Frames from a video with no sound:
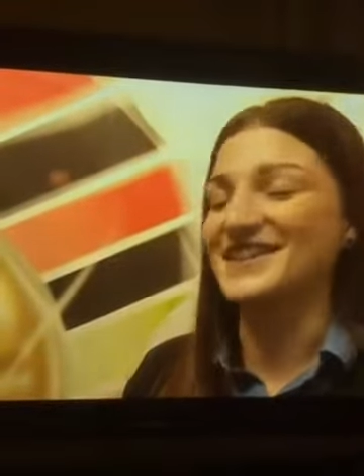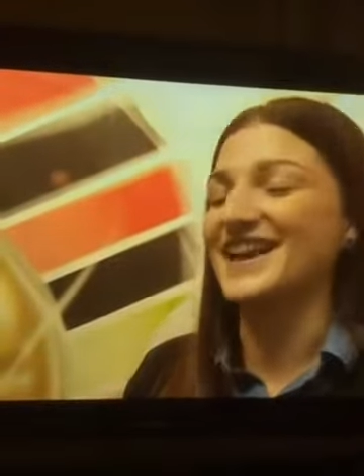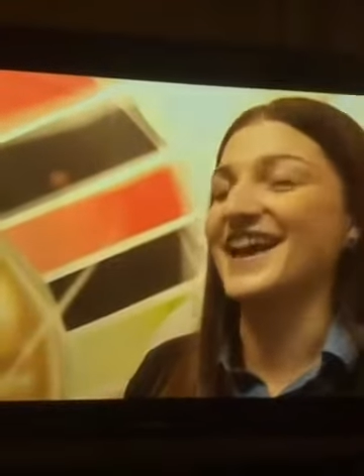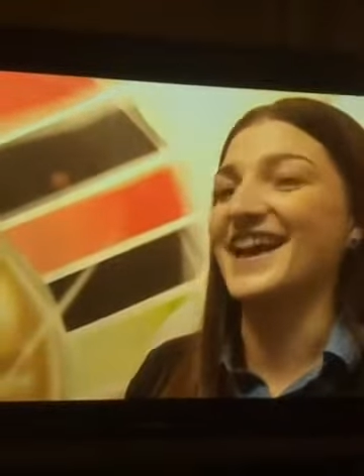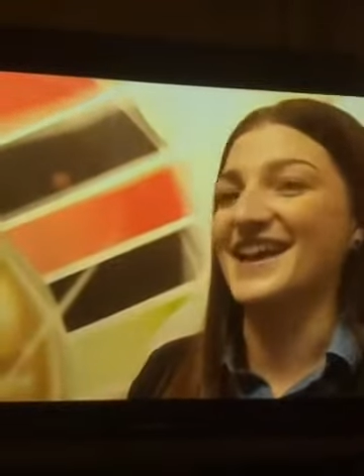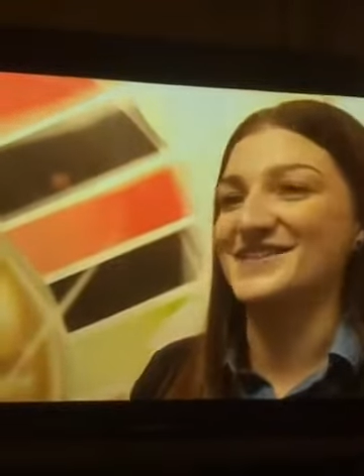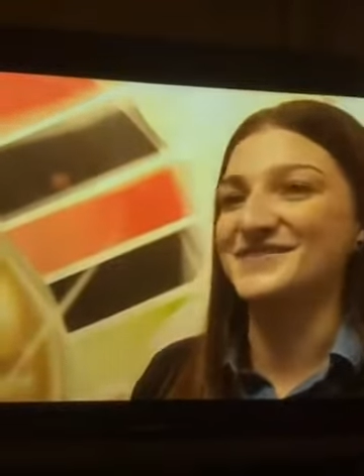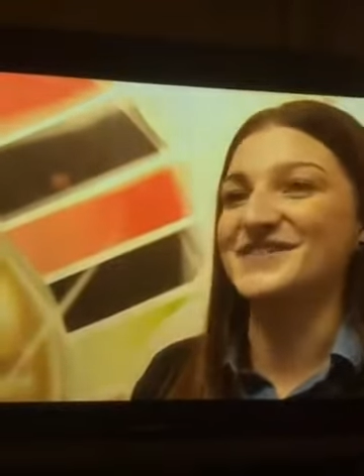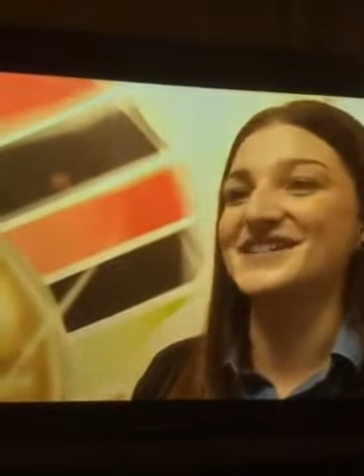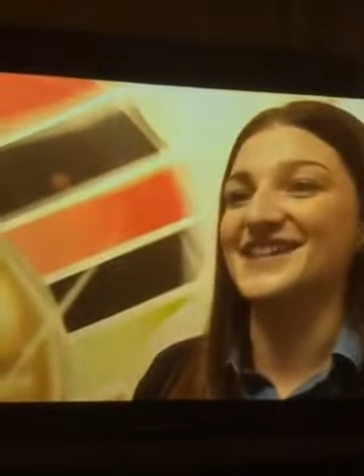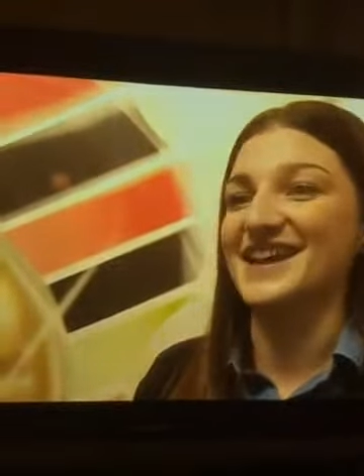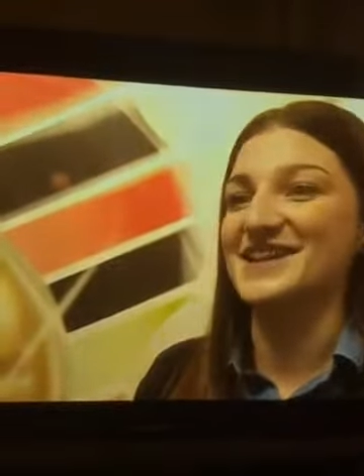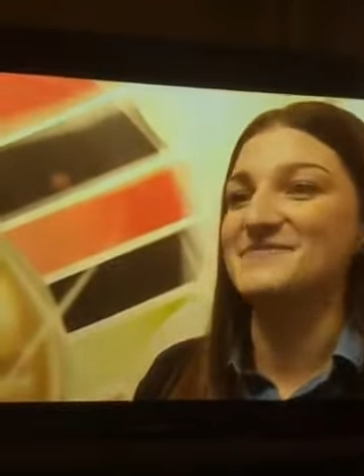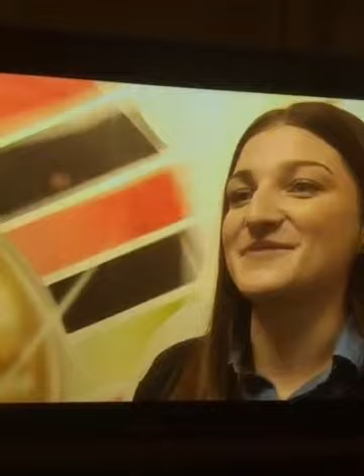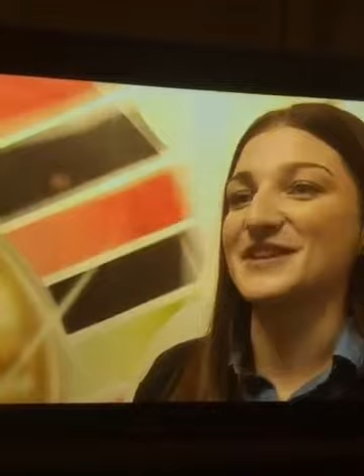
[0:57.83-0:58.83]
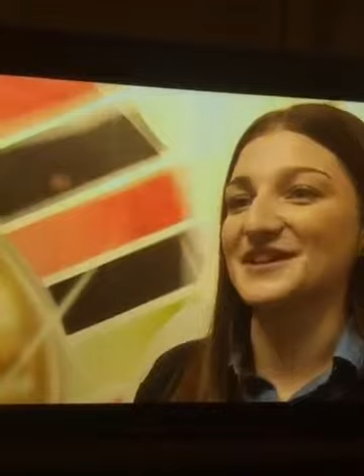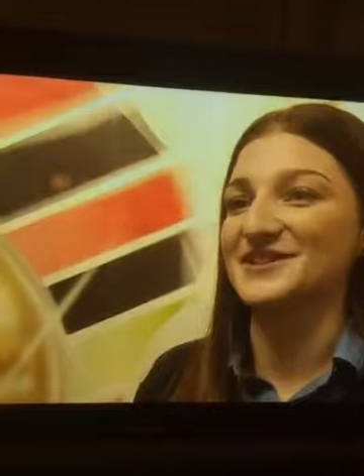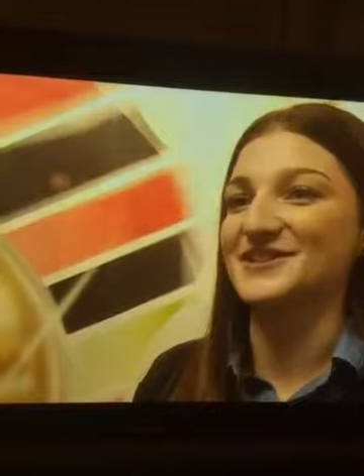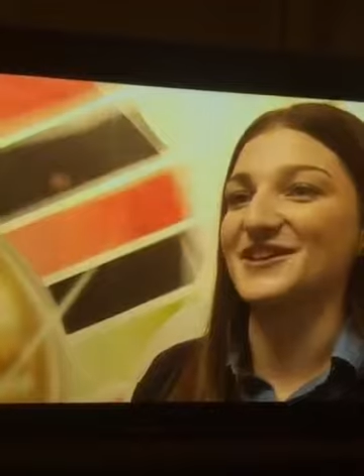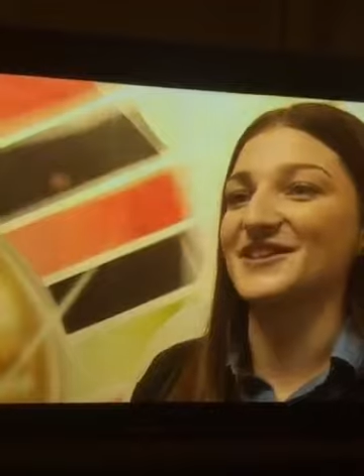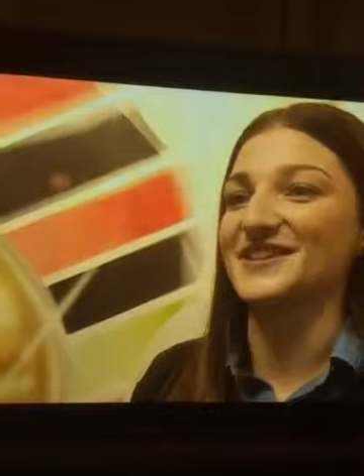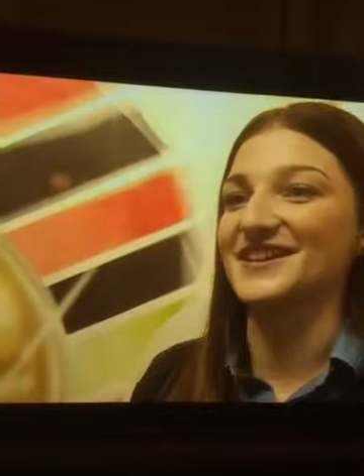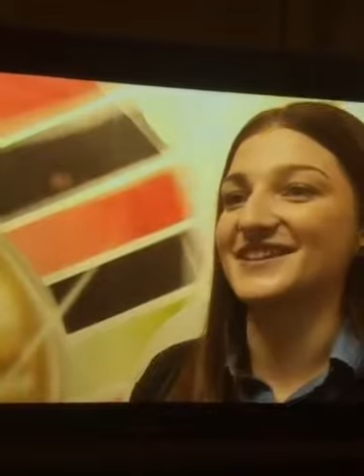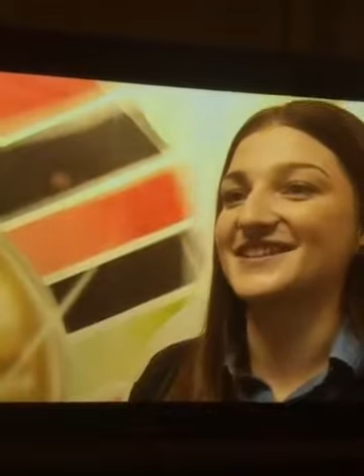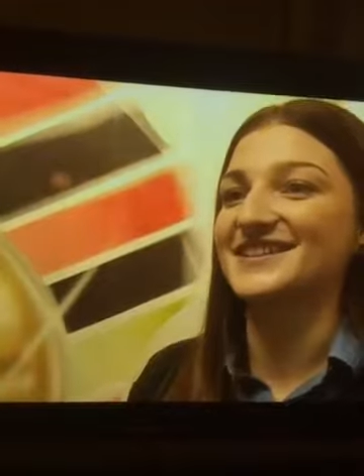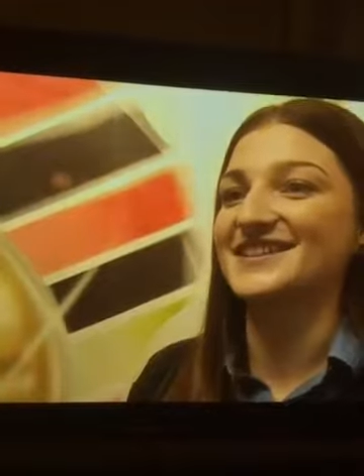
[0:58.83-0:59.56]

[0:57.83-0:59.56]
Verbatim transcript: yeah, every day bring us donuts.